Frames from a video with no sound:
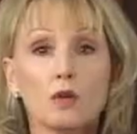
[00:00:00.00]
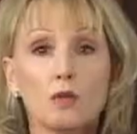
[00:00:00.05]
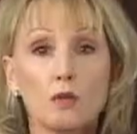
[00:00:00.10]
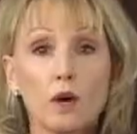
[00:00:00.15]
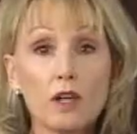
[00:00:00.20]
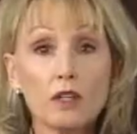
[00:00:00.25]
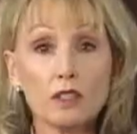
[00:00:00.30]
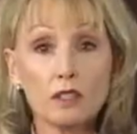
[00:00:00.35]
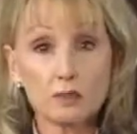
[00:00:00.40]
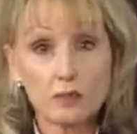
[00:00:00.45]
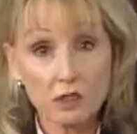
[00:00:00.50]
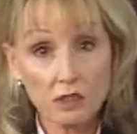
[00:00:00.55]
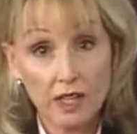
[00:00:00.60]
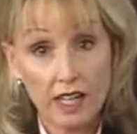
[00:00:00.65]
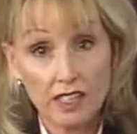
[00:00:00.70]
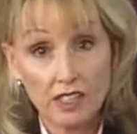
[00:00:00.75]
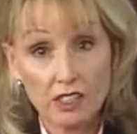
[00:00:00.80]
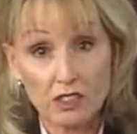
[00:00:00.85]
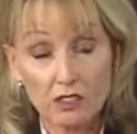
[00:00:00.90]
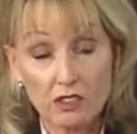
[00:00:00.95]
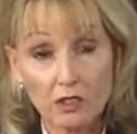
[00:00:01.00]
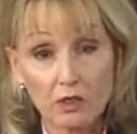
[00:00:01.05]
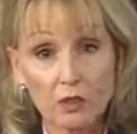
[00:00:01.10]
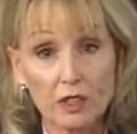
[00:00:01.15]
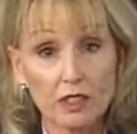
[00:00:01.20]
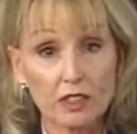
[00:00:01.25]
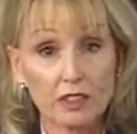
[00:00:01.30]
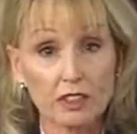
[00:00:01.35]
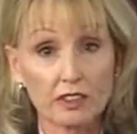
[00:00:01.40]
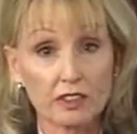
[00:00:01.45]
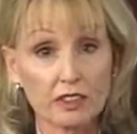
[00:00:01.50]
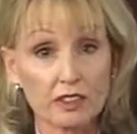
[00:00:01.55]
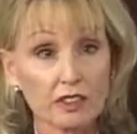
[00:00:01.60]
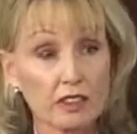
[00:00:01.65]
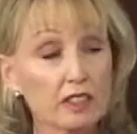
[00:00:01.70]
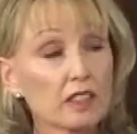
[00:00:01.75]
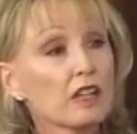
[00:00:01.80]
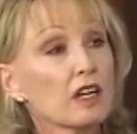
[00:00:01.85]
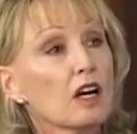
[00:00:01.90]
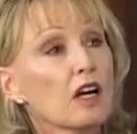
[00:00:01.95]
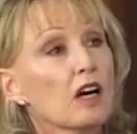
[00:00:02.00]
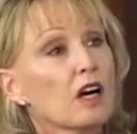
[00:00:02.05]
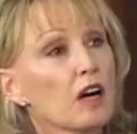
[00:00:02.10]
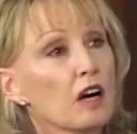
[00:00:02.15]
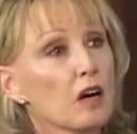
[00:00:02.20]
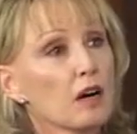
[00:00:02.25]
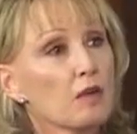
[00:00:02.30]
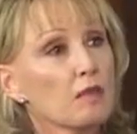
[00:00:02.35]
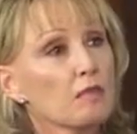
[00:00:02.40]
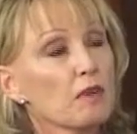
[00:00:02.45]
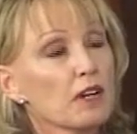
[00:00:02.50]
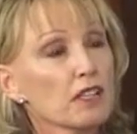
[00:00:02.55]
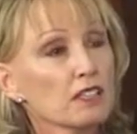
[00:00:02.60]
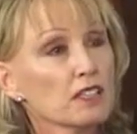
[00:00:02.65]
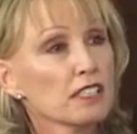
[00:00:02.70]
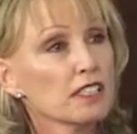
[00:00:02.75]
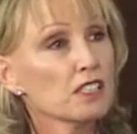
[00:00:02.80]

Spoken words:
Welcome to Ask a Lawyer. Mark,